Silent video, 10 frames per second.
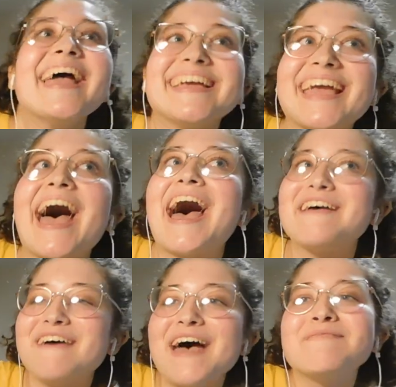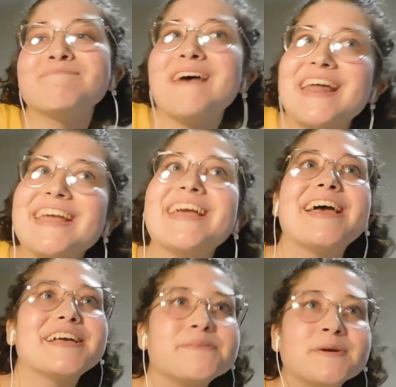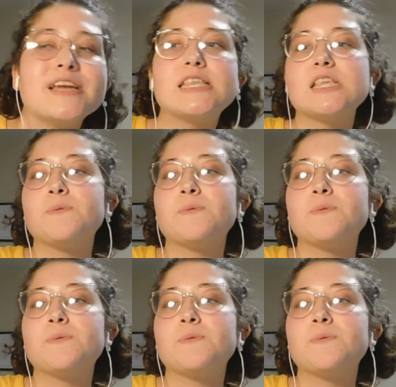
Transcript: Yeah, I've had many experiences,